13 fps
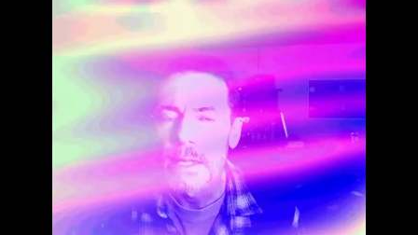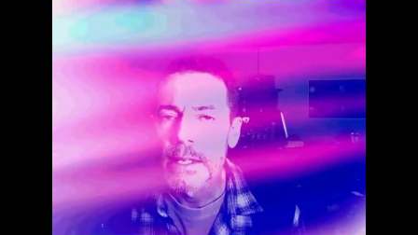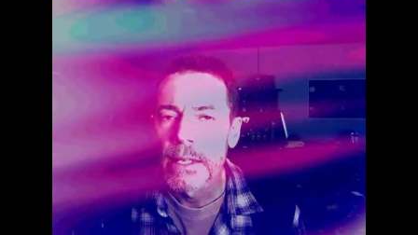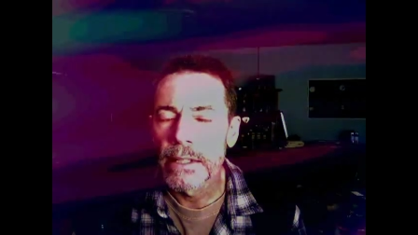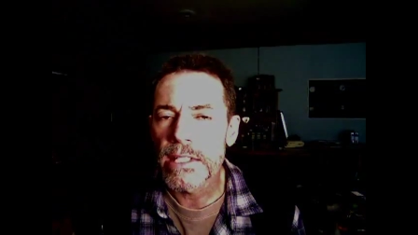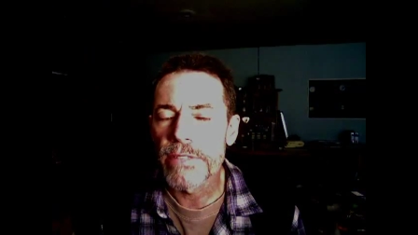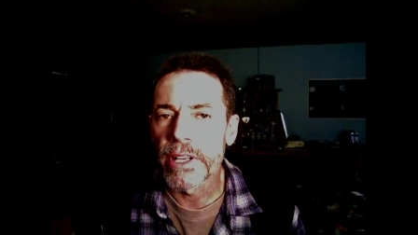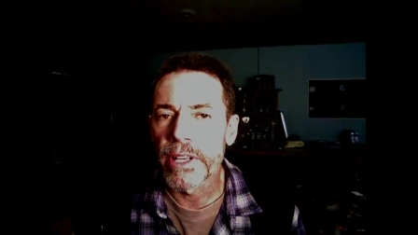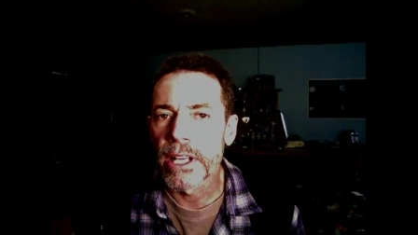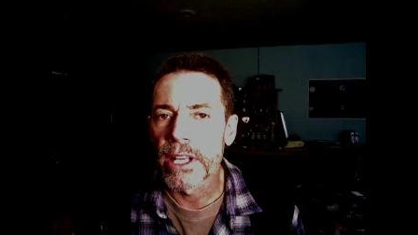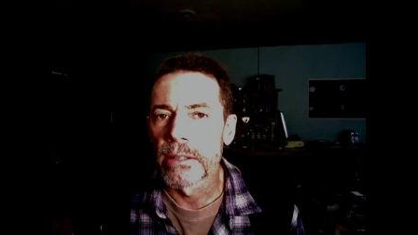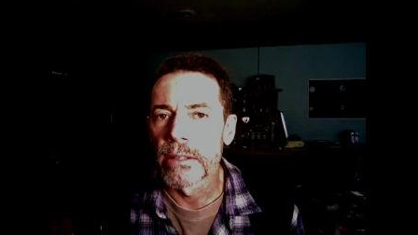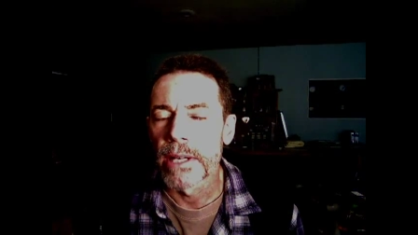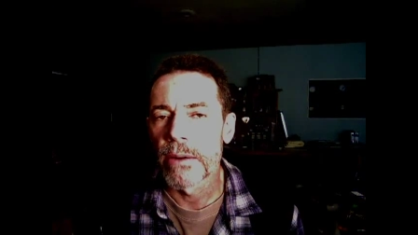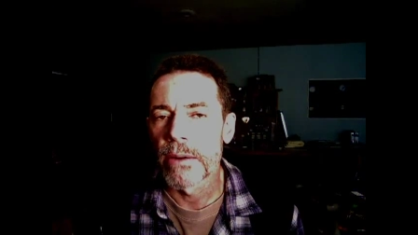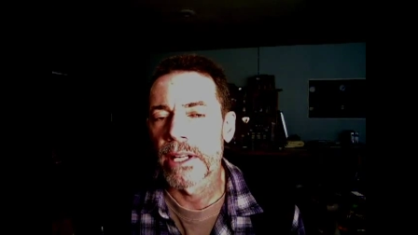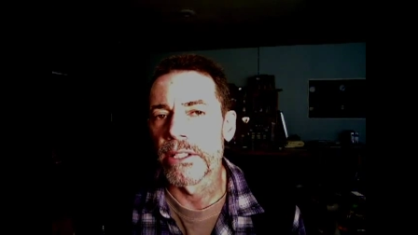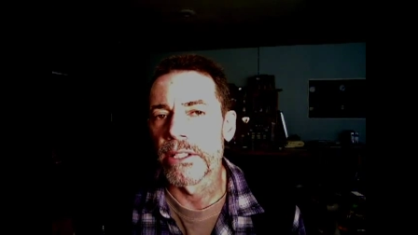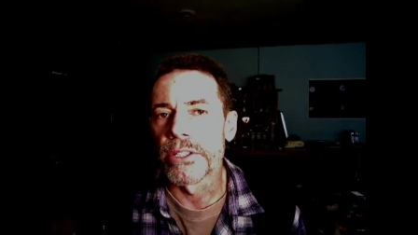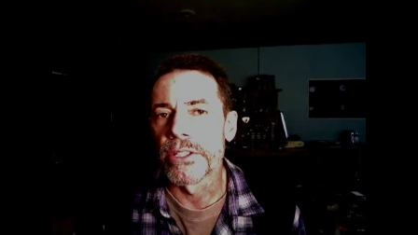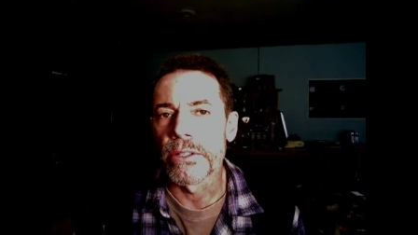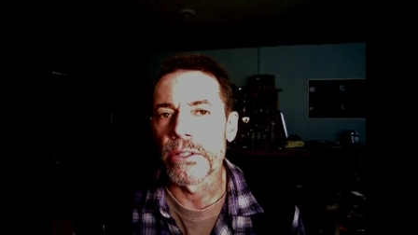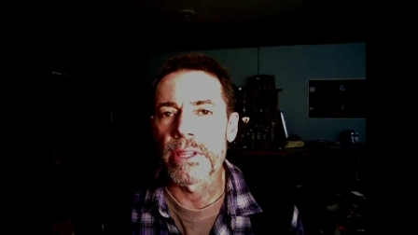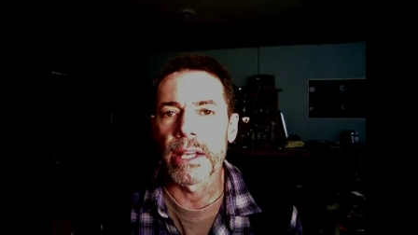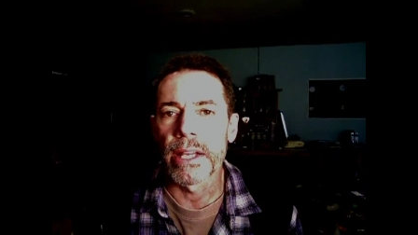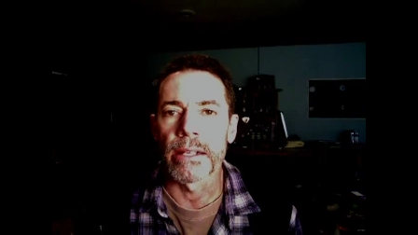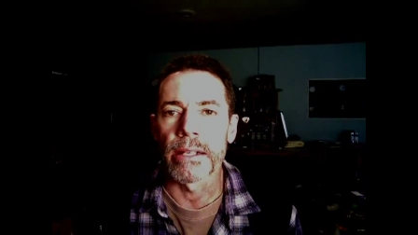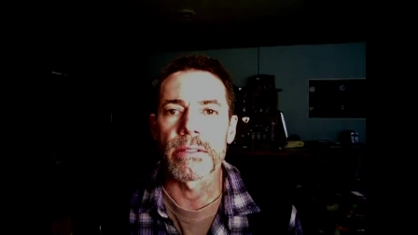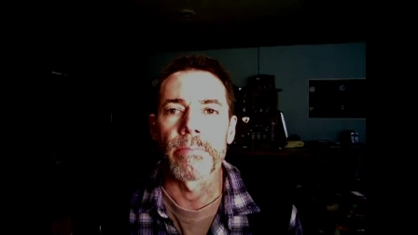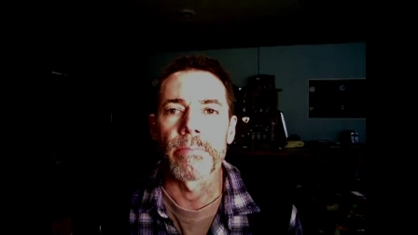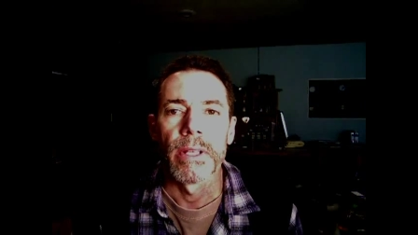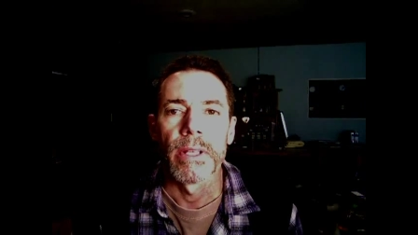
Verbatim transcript: In this video, I want to do two things.